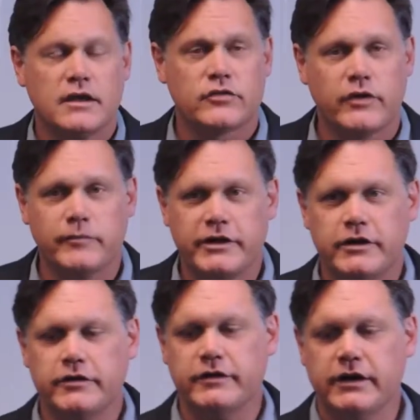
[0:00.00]
Thanks for having
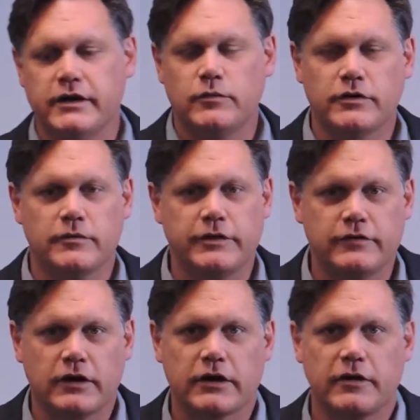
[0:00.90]
me here today, we're going to
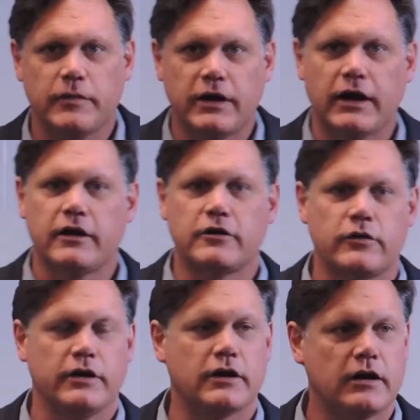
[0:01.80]
be talking about how to
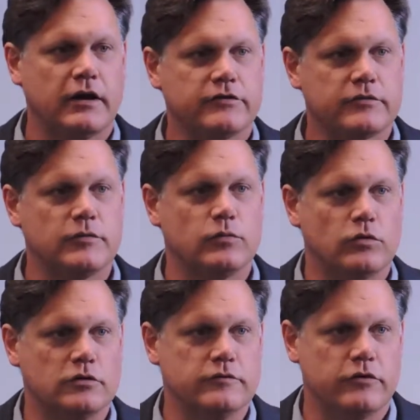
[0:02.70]
create a customer
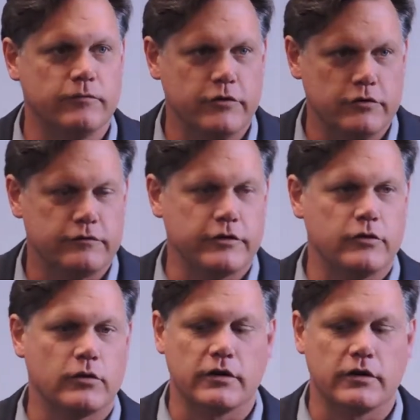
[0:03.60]
worldview for your